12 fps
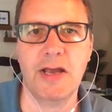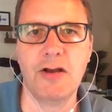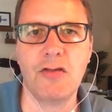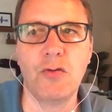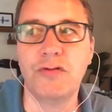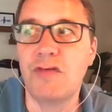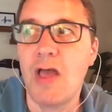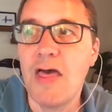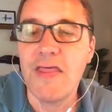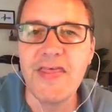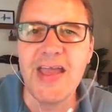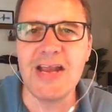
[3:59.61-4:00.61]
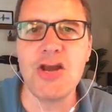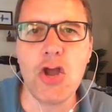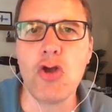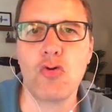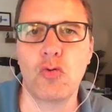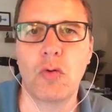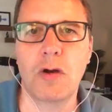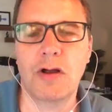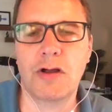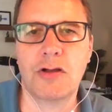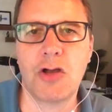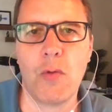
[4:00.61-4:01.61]
In other words, they knew
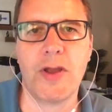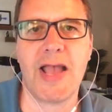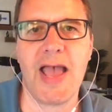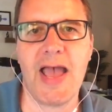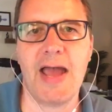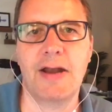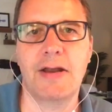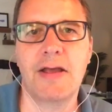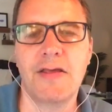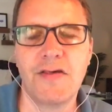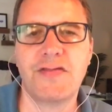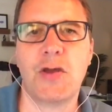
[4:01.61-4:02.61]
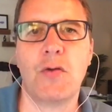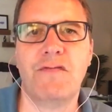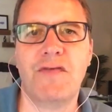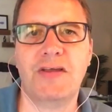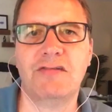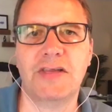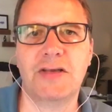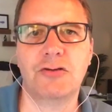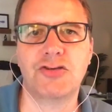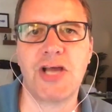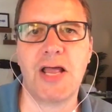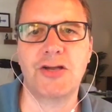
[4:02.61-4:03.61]
going ahead that they would face
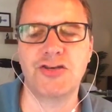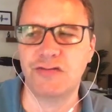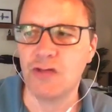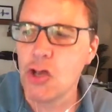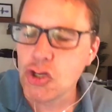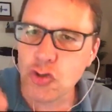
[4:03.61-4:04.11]
legal challenges.